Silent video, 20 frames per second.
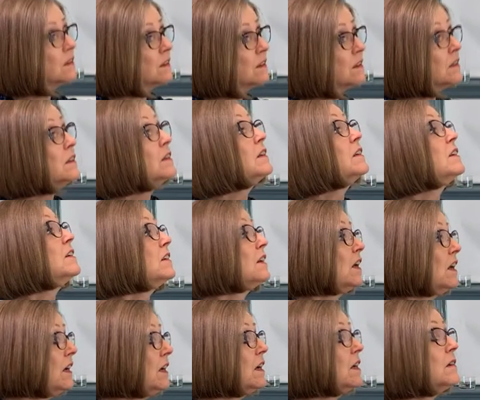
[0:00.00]

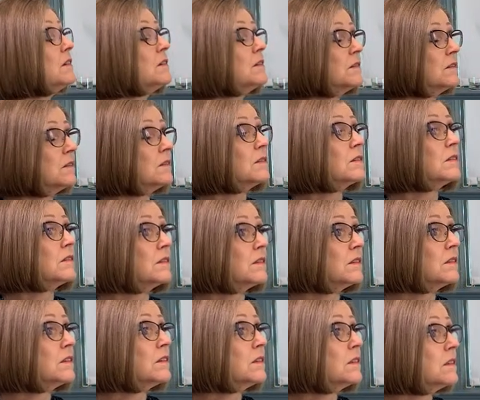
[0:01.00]

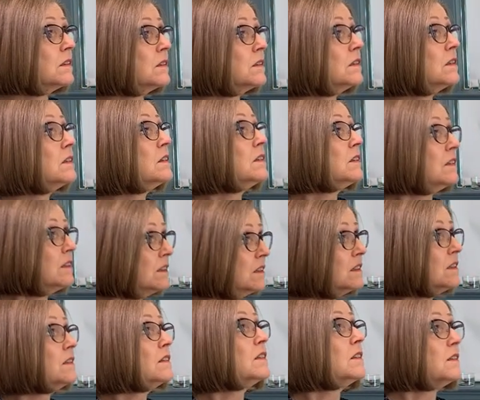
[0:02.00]

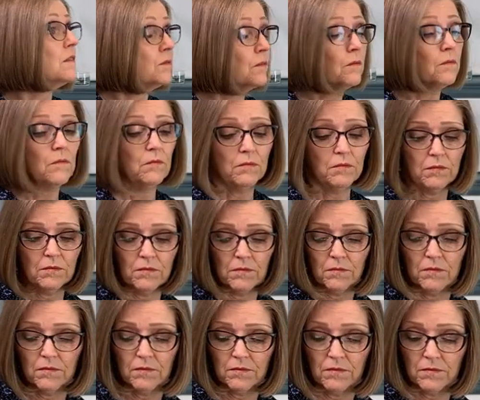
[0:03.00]

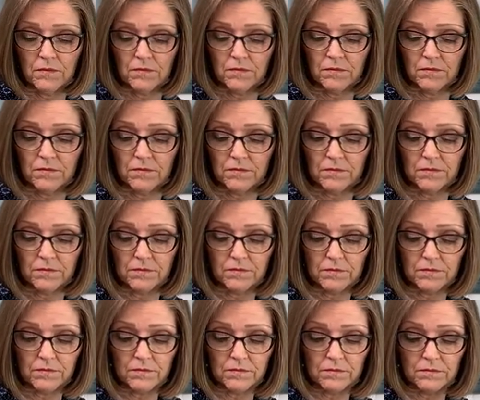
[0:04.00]

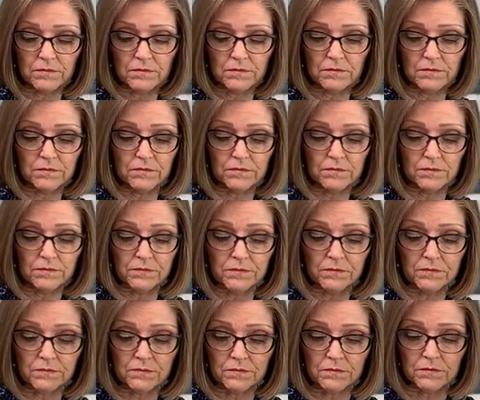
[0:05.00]

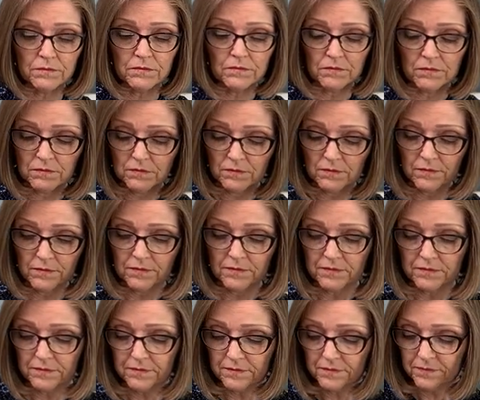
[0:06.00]

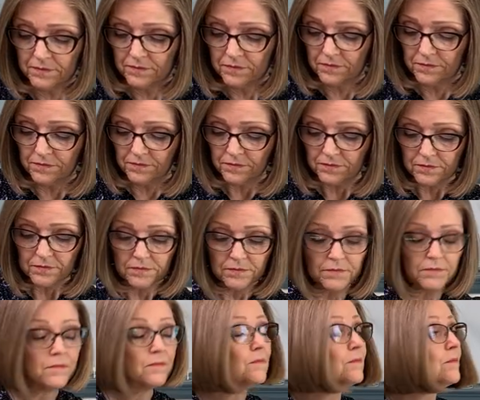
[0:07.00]
[no speech]